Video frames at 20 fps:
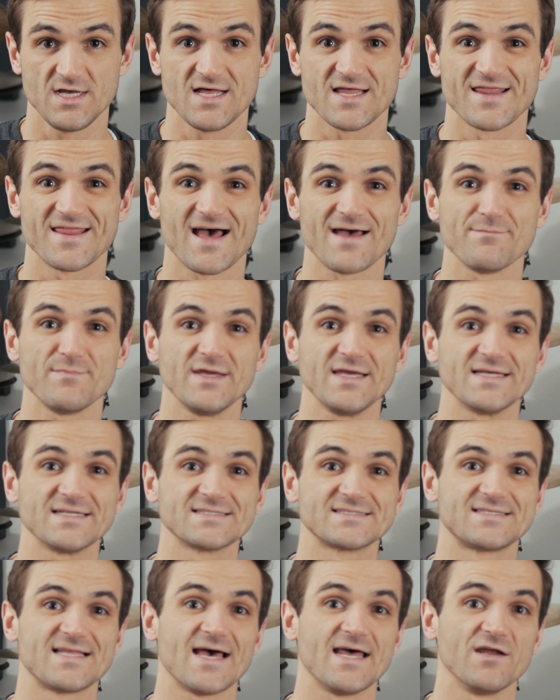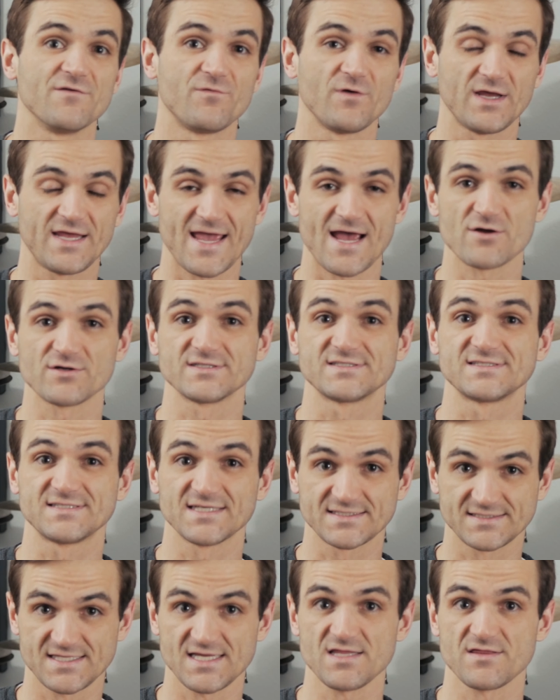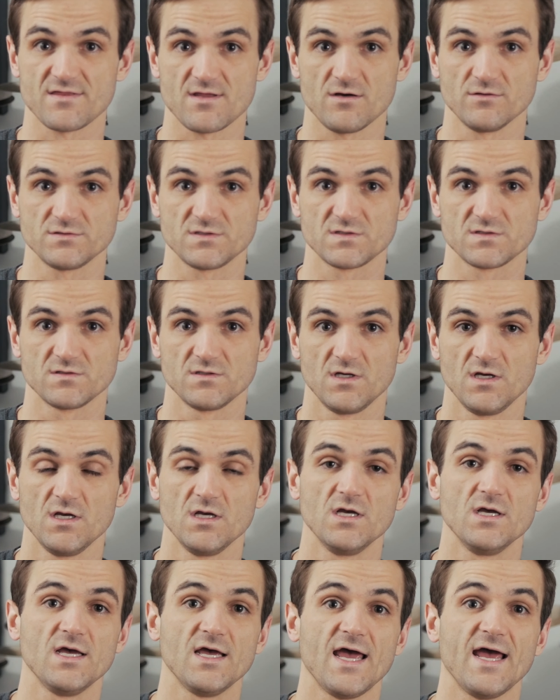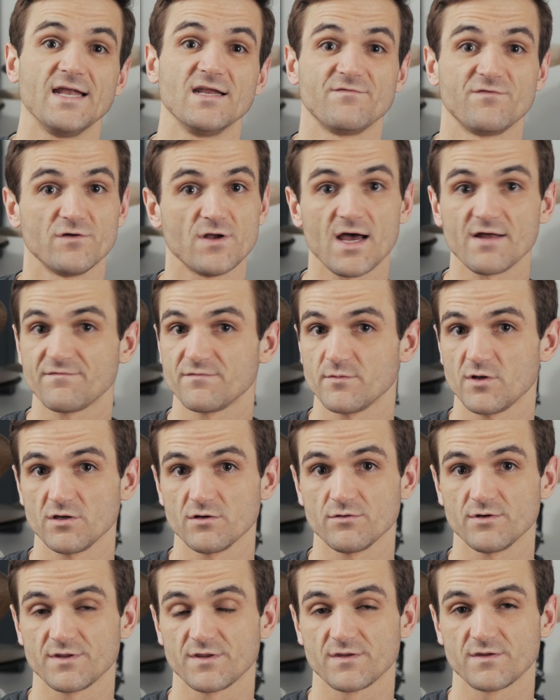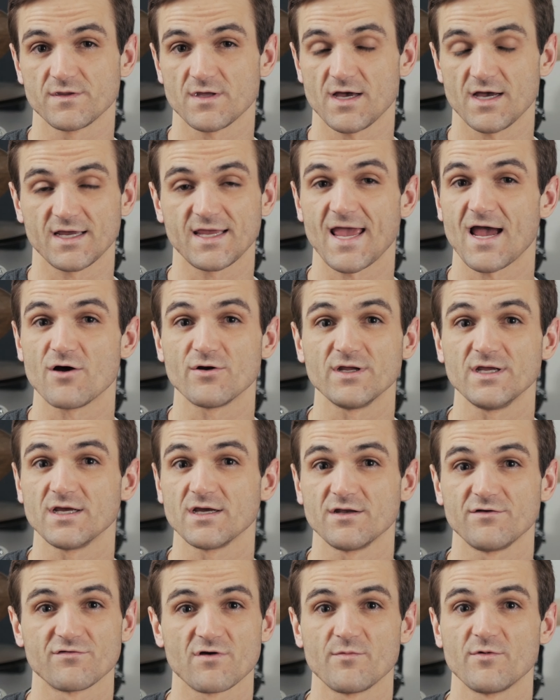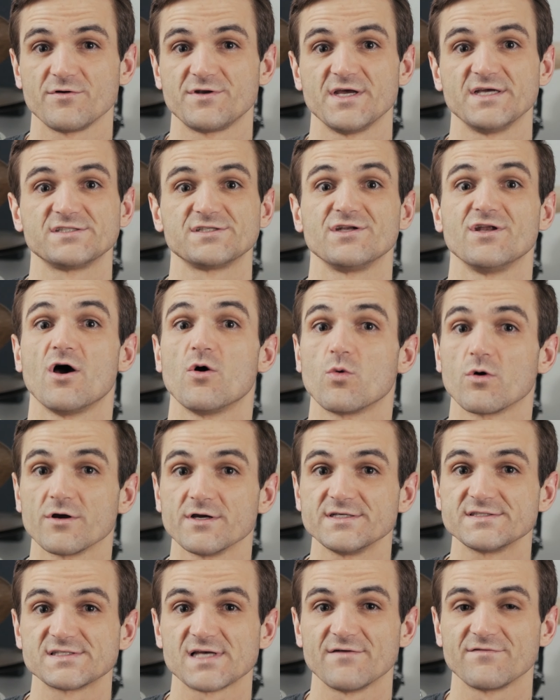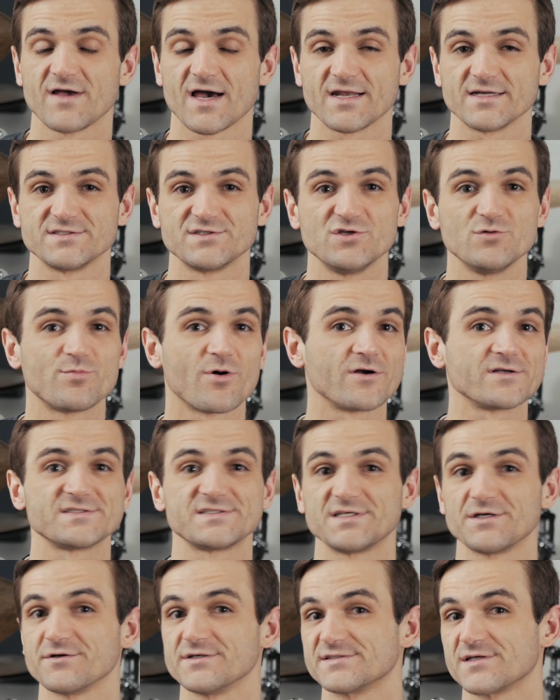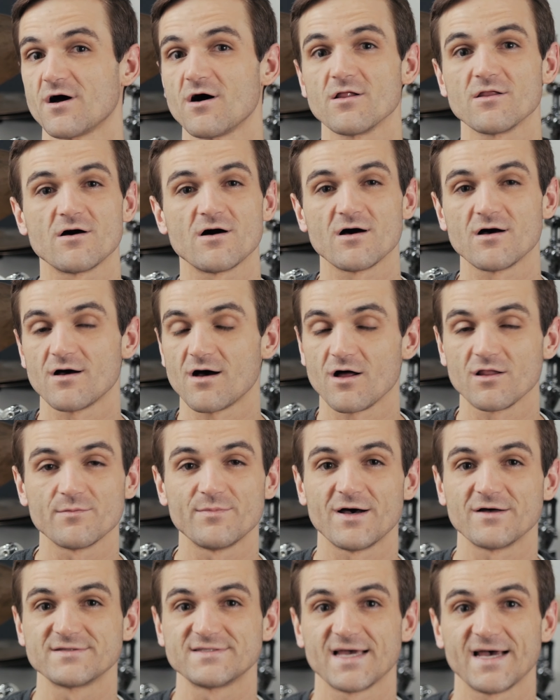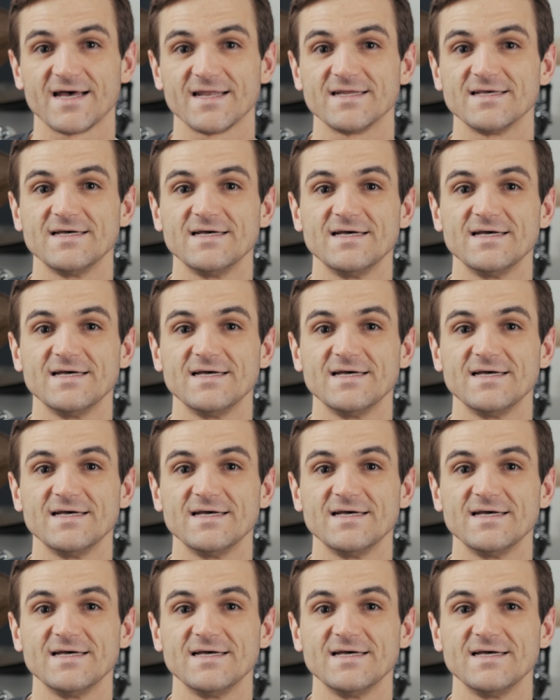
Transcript: That means that if we counted 16th notes, and if you're not familiar with counting and drum notation, no worries. I've got a 2-part series all about that.